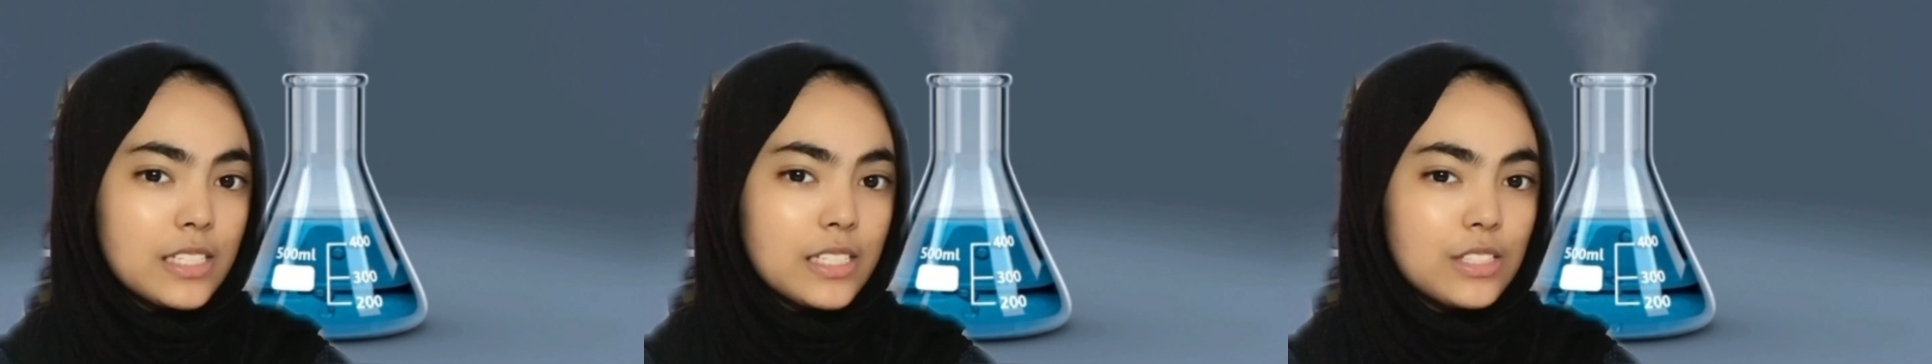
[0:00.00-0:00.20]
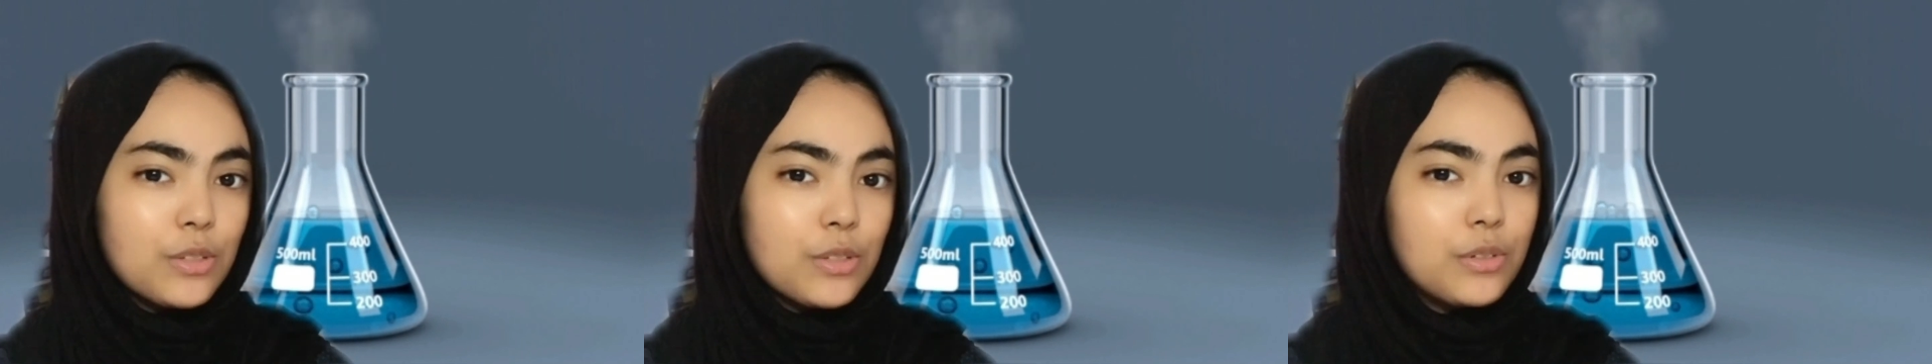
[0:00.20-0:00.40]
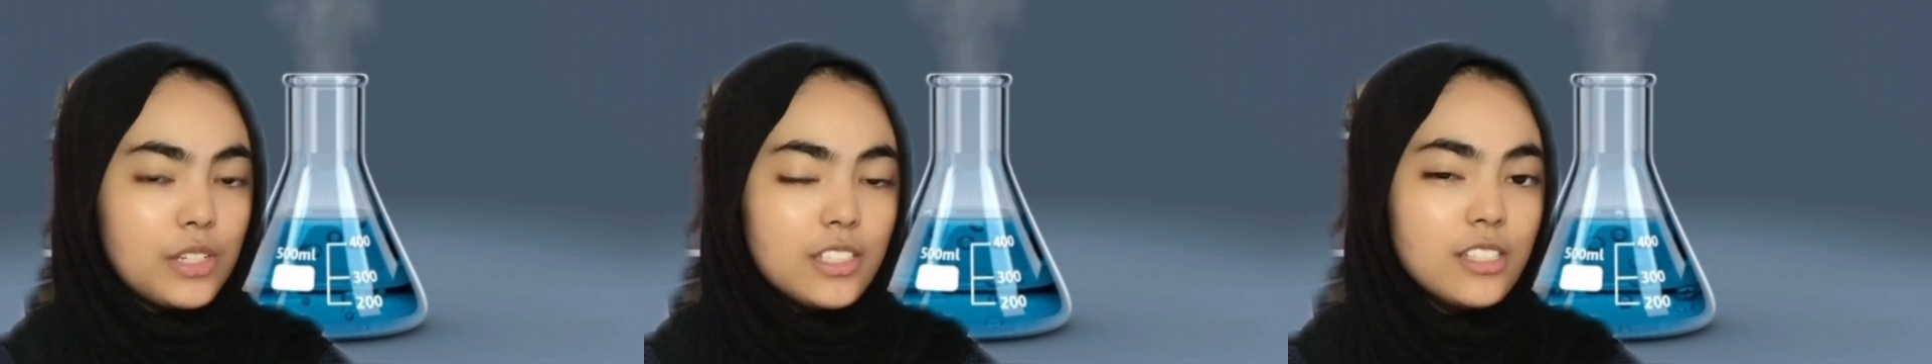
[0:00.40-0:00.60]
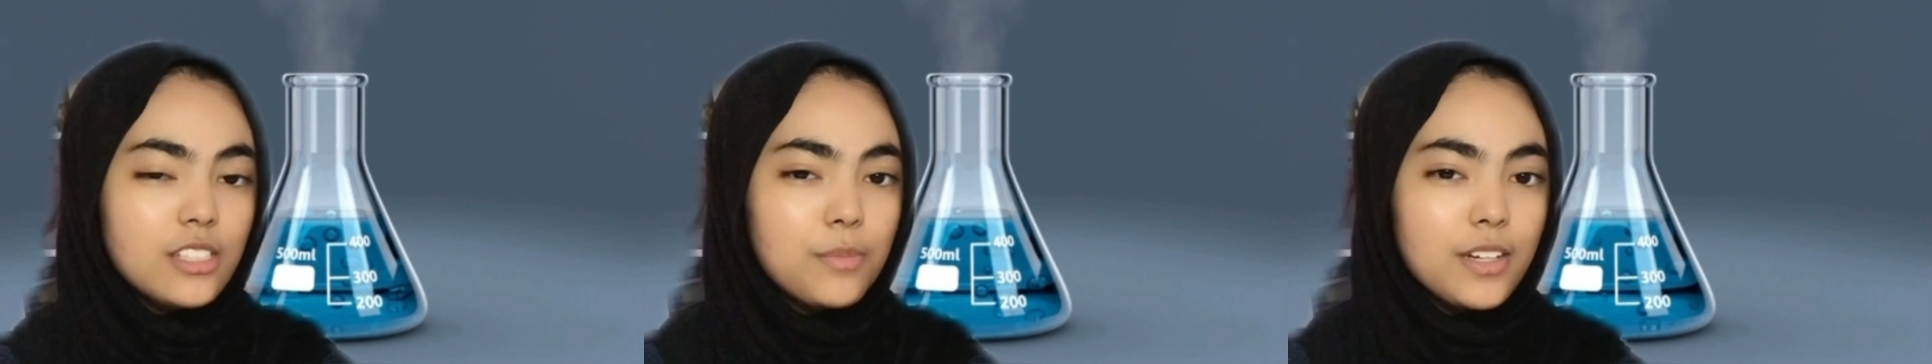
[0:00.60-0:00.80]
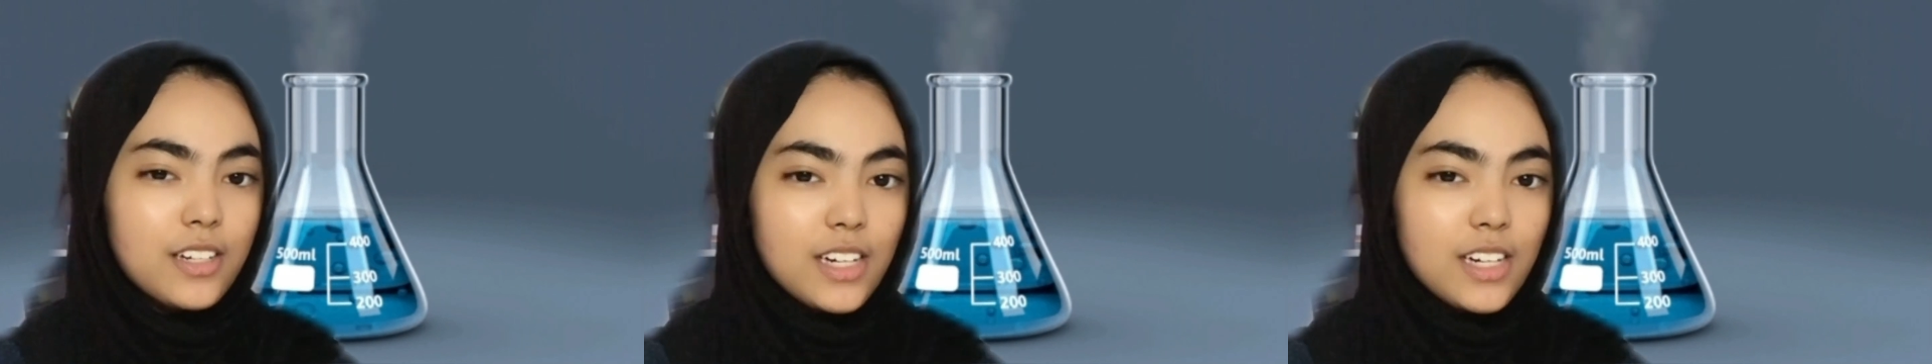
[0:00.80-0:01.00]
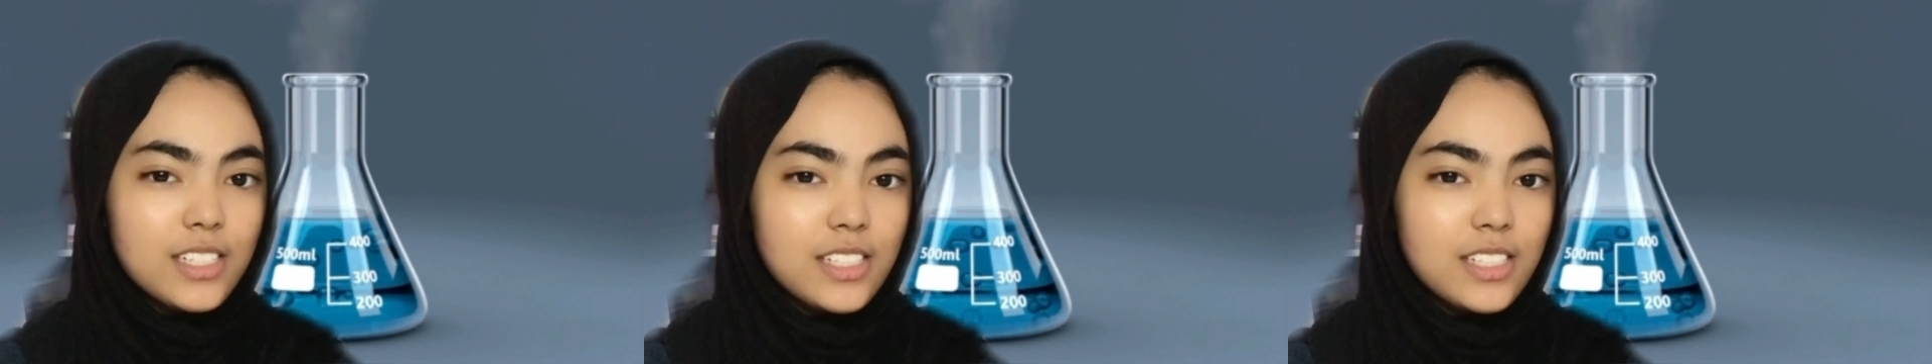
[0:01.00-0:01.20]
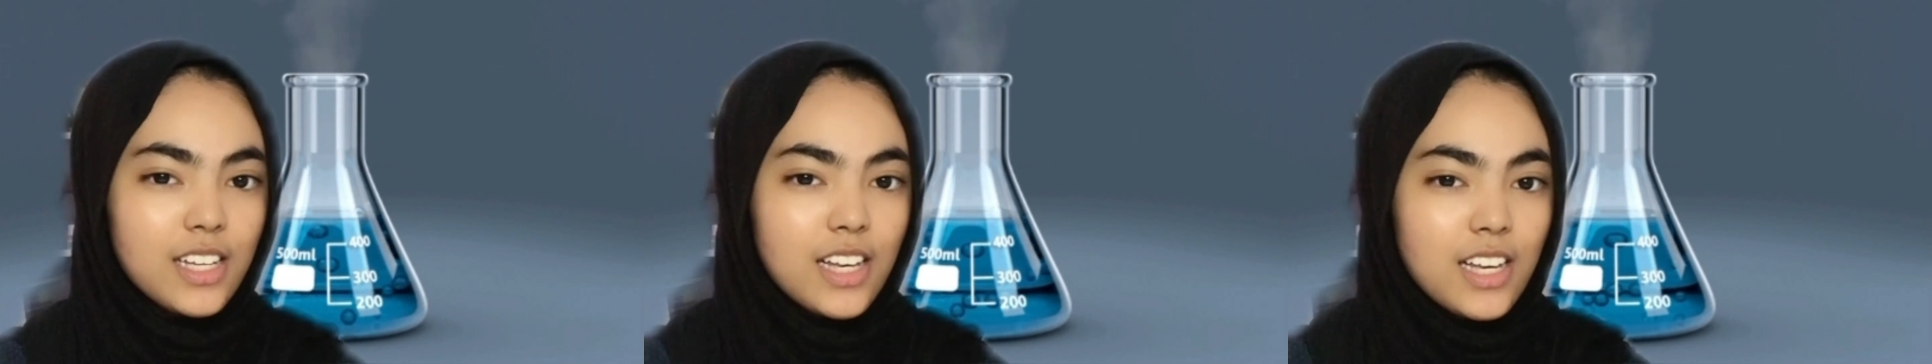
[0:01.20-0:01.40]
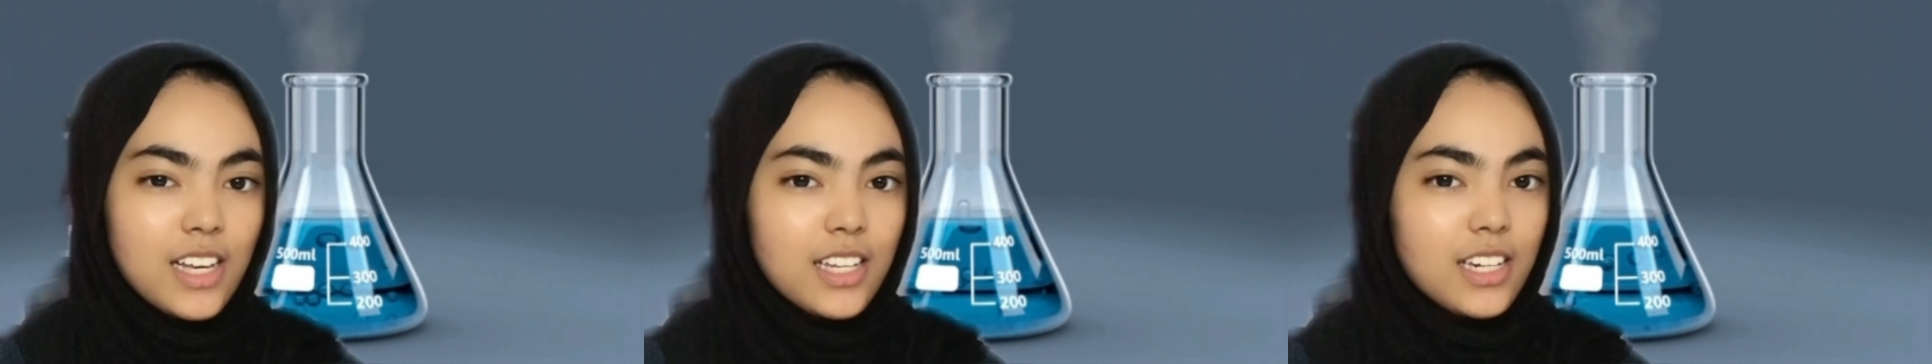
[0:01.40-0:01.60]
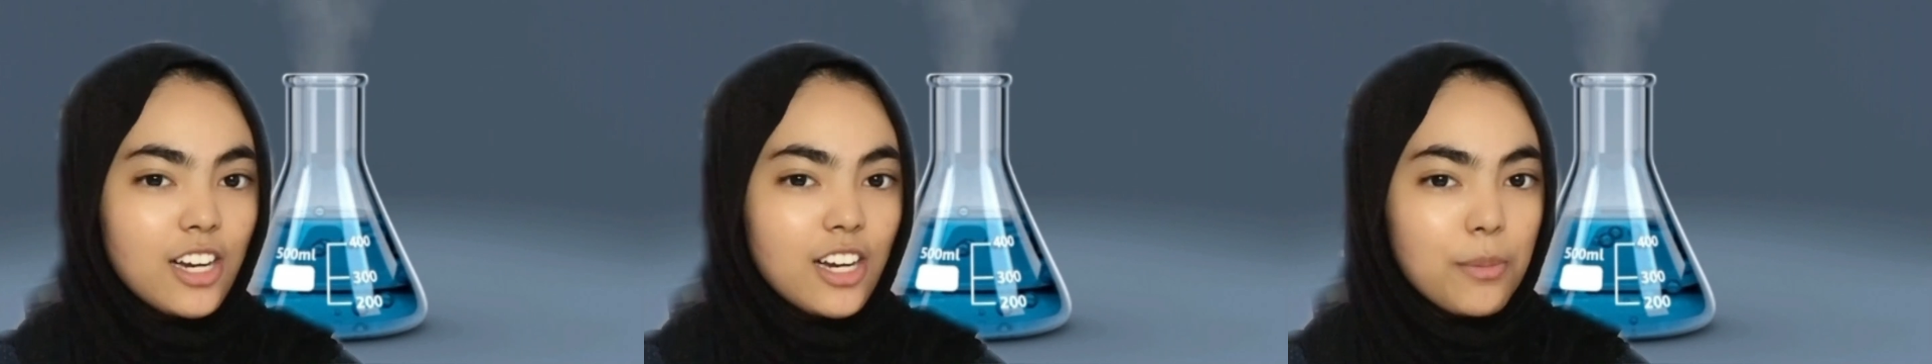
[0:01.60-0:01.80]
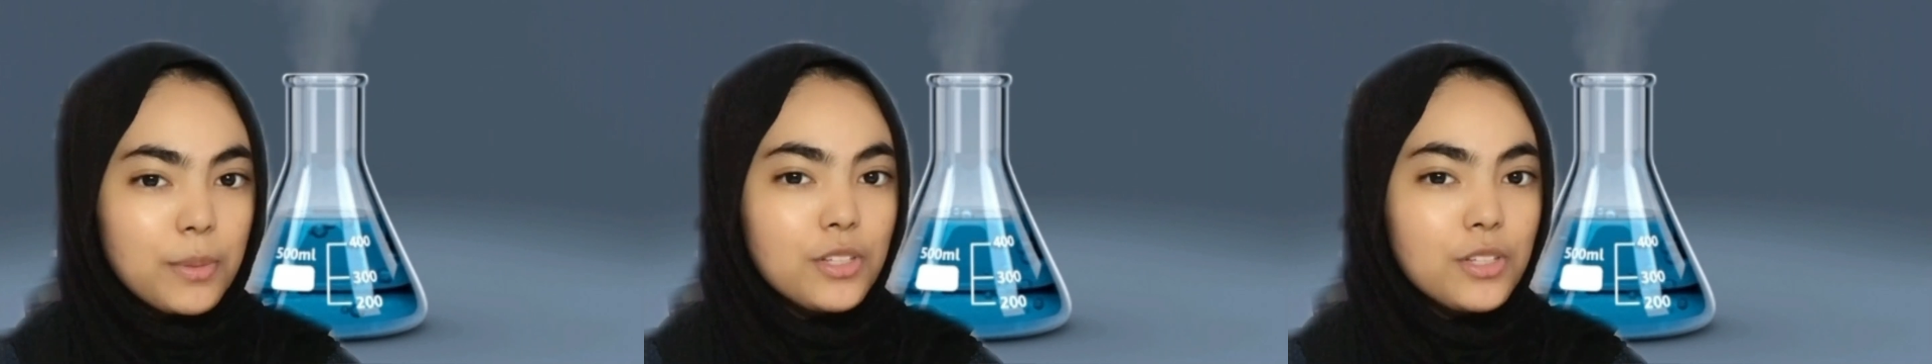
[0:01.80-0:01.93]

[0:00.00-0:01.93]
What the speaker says: So this is because the copper